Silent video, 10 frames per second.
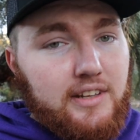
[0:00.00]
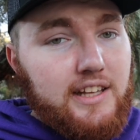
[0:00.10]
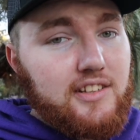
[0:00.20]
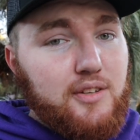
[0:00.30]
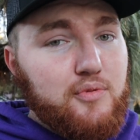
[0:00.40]

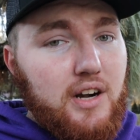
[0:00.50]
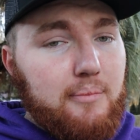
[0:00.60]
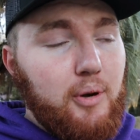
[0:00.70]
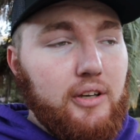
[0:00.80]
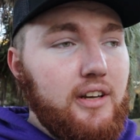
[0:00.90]
hit the
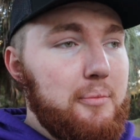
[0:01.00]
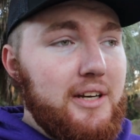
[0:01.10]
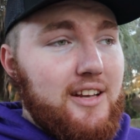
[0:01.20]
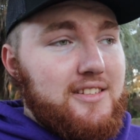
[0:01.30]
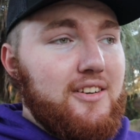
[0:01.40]
subscribe button. I
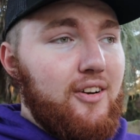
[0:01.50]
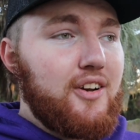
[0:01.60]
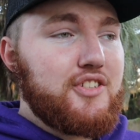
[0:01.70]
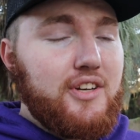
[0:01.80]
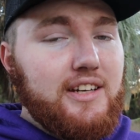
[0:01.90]
mean, it doesn't
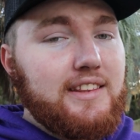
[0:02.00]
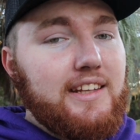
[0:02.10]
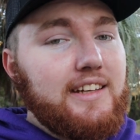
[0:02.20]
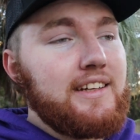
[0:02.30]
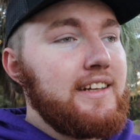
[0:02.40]
cost you
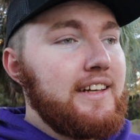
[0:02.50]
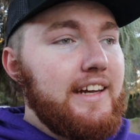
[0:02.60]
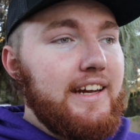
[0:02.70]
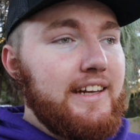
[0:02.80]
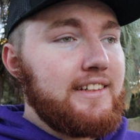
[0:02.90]
anything,
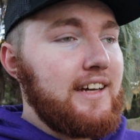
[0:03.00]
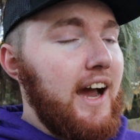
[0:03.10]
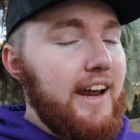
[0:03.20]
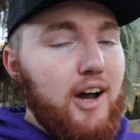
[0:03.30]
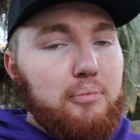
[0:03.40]
and
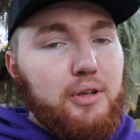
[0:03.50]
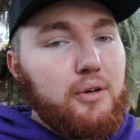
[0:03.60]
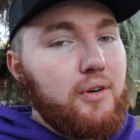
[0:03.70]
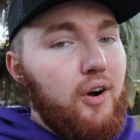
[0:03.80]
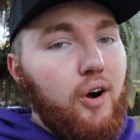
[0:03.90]
I
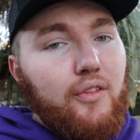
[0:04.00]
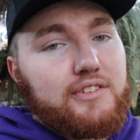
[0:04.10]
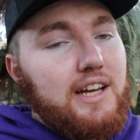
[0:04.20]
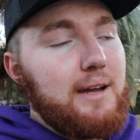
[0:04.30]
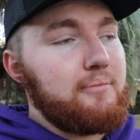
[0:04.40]
upload all
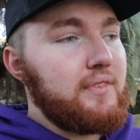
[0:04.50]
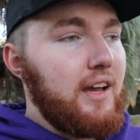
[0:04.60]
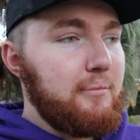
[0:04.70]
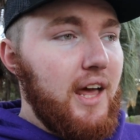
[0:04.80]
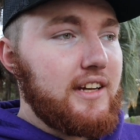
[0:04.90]
the time.
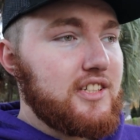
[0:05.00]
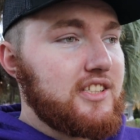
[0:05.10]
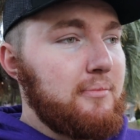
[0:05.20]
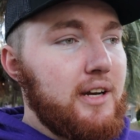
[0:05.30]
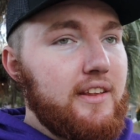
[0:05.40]
I'm not just
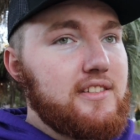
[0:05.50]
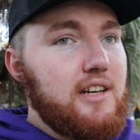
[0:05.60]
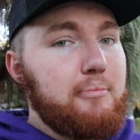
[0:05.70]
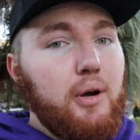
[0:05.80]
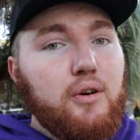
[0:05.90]
somebody that's
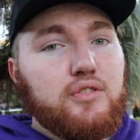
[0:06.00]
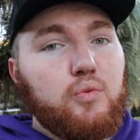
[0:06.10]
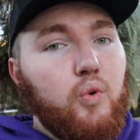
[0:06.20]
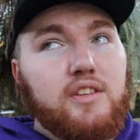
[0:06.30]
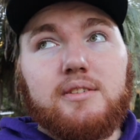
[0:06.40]
gonna
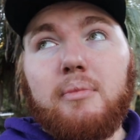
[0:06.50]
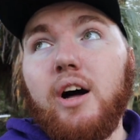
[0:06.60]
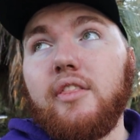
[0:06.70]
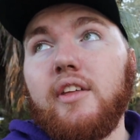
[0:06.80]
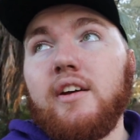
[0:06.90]
post once a
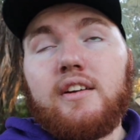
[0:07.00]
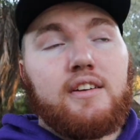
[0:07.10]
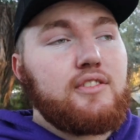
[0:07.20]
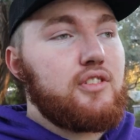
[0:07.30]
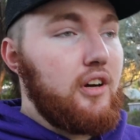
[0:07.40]
month.
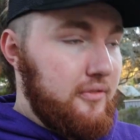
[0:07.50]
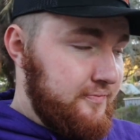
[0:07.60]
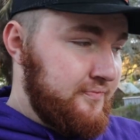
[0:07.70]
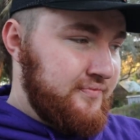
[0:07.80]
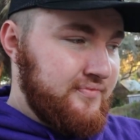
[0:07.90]
So
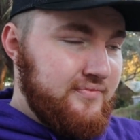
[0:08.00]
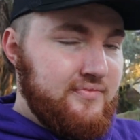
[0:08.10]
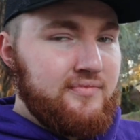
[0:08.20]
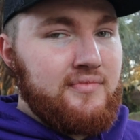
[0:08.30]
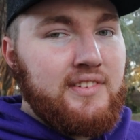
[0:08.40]

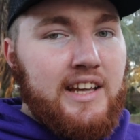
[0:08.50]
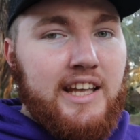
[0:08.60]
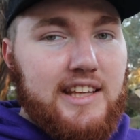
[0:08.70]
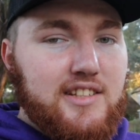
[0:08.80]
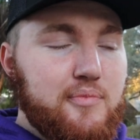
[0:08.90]

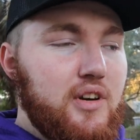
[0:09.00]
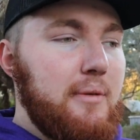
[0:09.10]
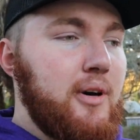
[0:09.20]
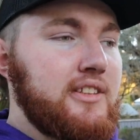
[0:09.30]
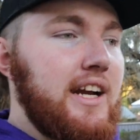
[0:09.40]
hit that
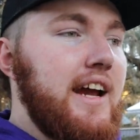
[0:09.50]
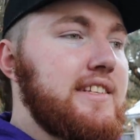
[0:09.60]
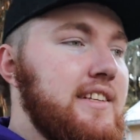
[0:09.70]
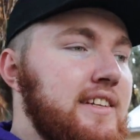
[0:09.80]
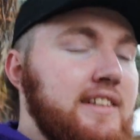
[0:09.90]
subscribe button,
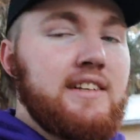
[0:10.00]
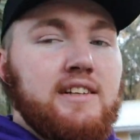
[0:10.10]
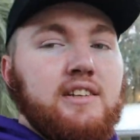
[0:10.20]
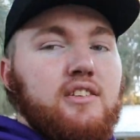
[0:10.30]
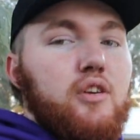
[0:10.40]
guys.
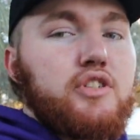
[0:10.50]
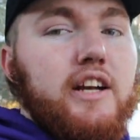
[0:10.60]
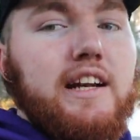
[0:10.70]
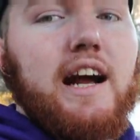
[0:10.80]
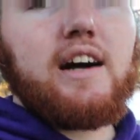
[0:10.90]
Go
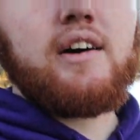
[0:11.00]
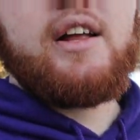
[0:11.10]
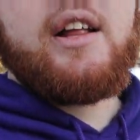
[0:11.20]
check out